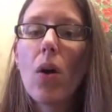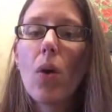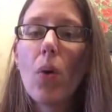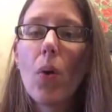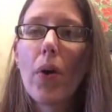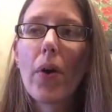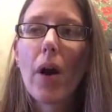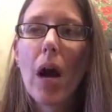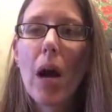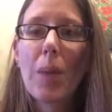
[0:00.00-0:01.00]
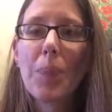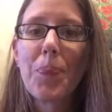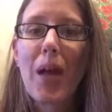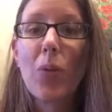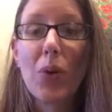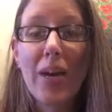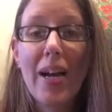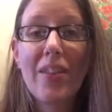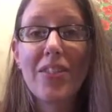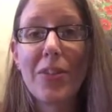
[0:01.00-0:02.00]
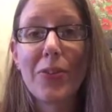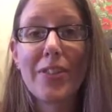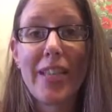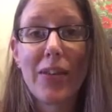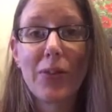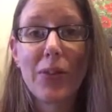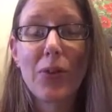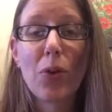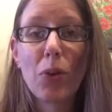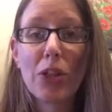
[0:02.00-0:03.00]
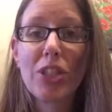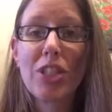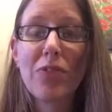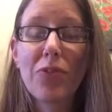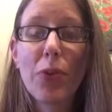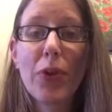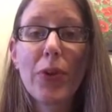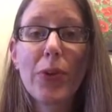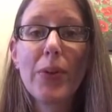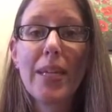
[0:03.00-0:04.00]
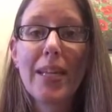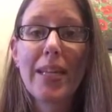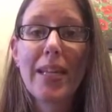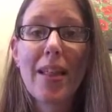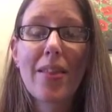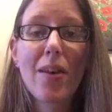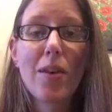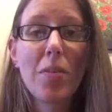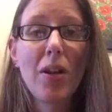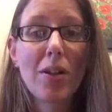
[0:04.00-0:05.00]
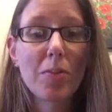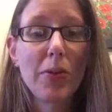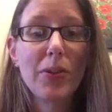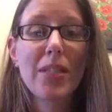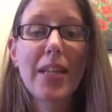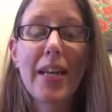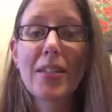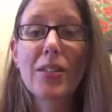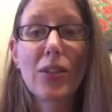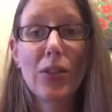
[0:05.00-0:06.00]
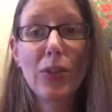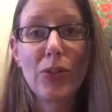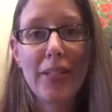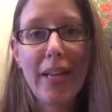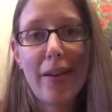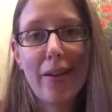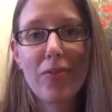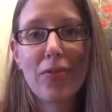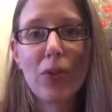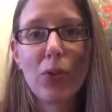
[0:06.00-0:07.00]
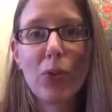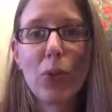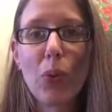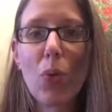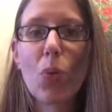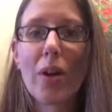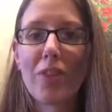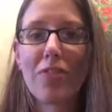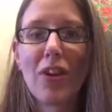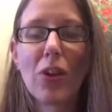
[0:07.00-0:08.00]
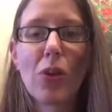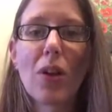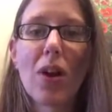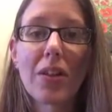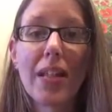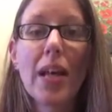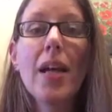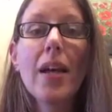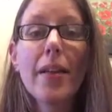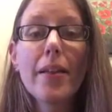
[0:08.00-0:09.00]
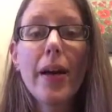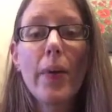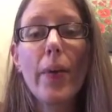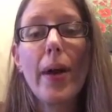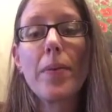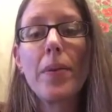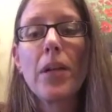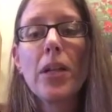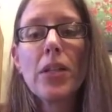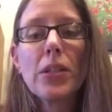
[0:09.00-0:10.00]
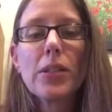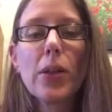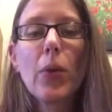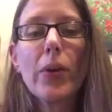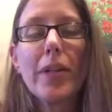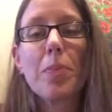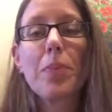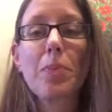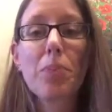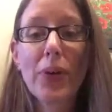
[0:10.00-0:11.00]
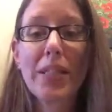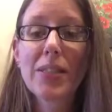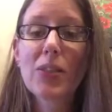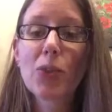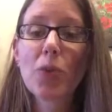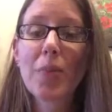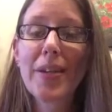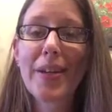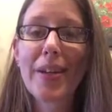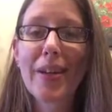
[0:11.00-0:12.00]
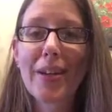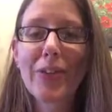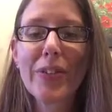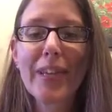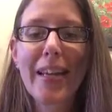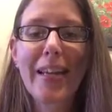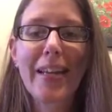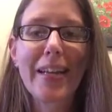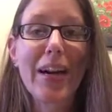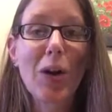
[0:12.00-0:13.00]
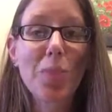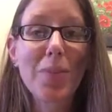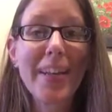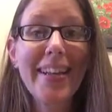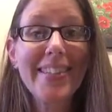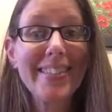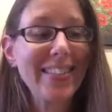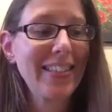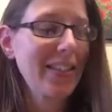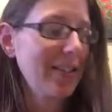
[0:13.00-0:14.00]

or I will have another download, a worksheet for you in the blog post today, so you can use that if you want to follow along that way. So we're going to be brainstorming and creating our plans.